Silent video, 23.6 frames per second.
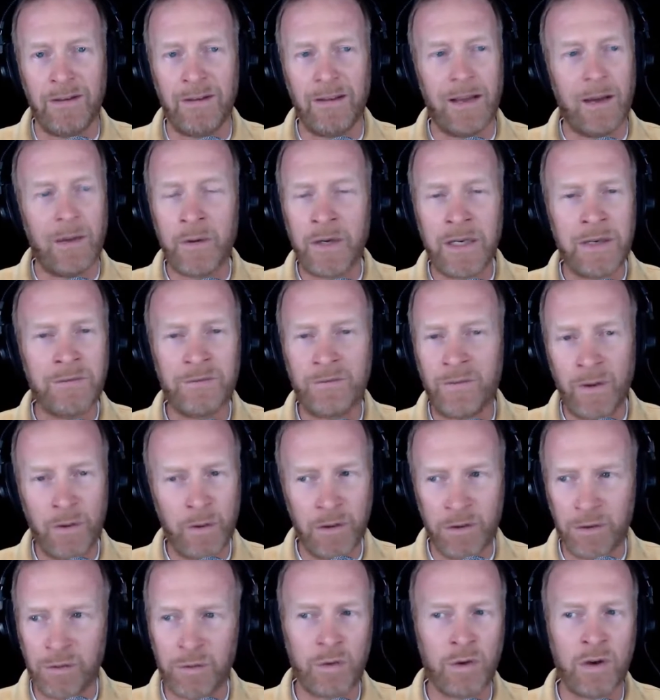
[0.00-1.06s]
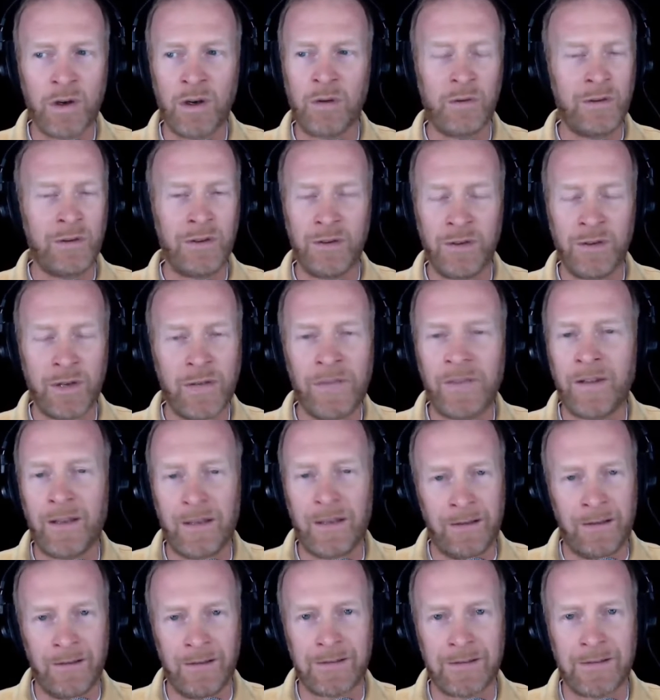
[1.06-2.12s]
I wasn't even following Torah, nothing
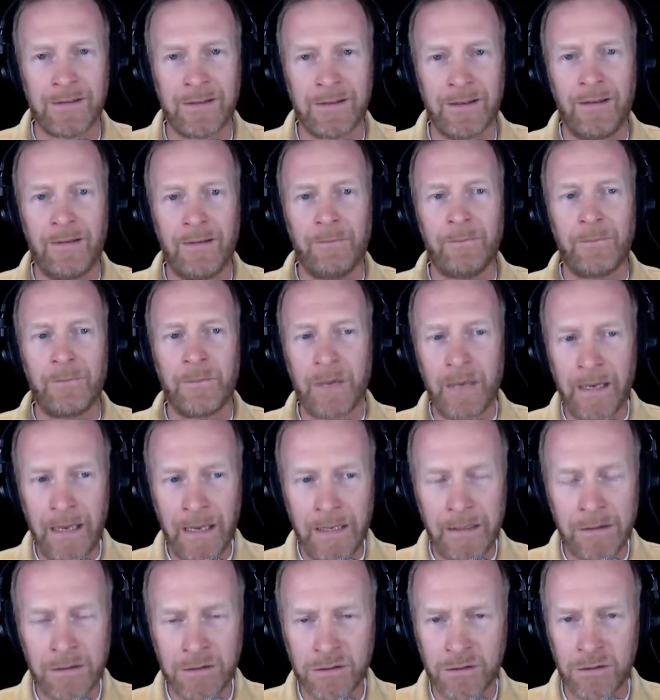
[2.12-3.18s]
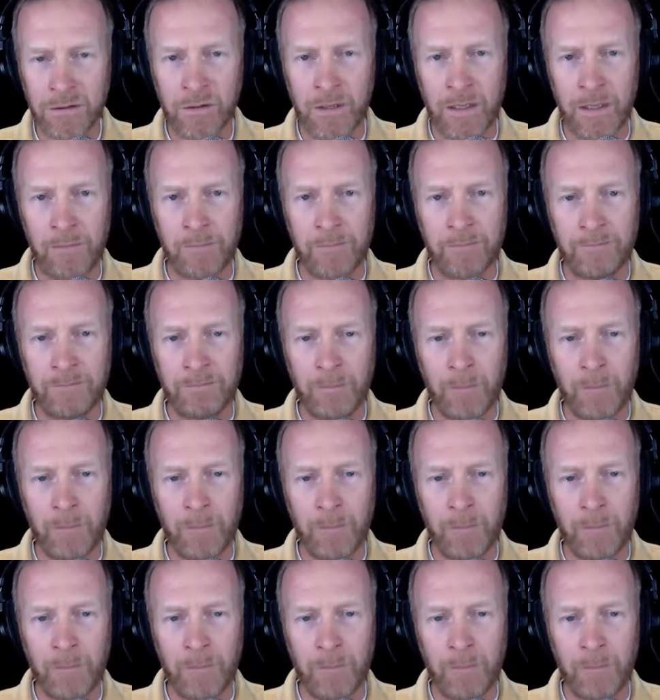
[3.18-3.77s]
like this, but I had this dream.